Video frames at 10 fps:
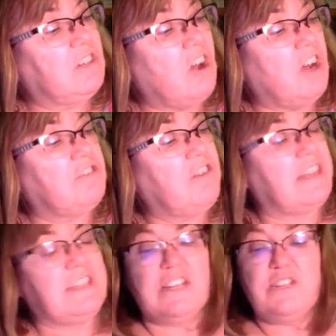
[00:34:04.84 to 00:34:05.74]

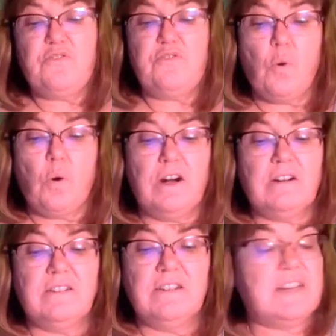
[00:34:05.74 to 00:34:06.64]
contract has
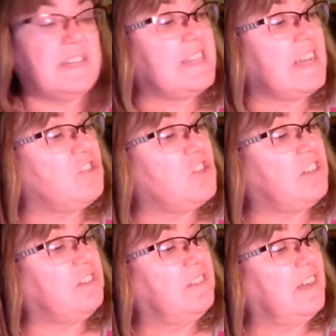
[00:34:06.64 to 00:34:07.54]
4
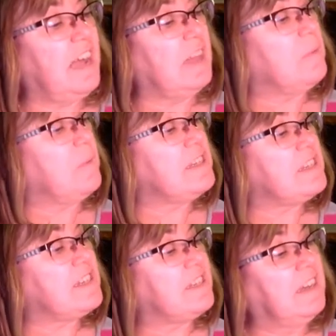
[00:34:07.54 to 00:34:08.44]
essential
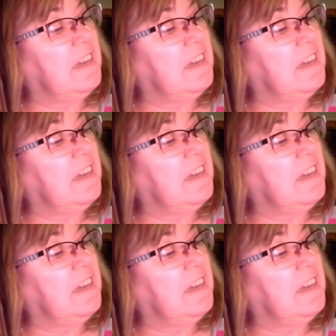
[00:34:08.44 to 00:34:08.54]
elements: